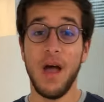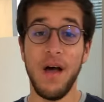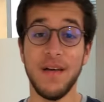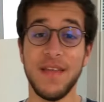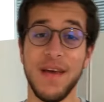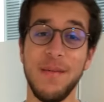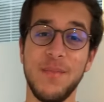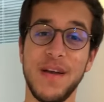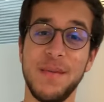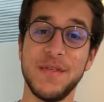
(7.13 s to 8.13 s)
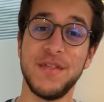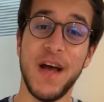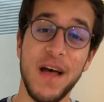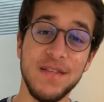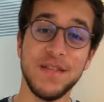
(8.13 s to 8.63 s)
Hi there, my name is
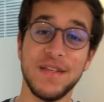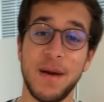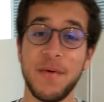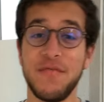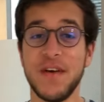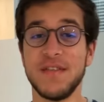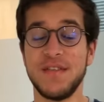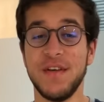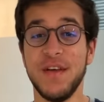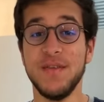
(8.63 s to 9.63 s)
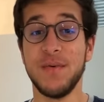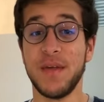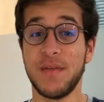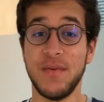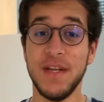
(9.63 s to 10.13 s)
Jad, and I'm a first year
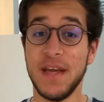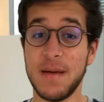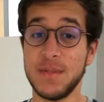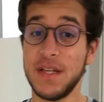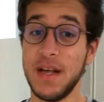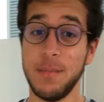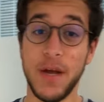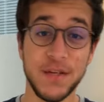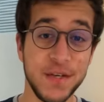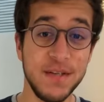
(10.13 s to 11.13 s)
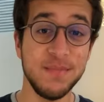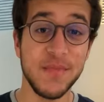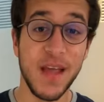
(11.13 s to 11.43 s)
doing 3D games and animation.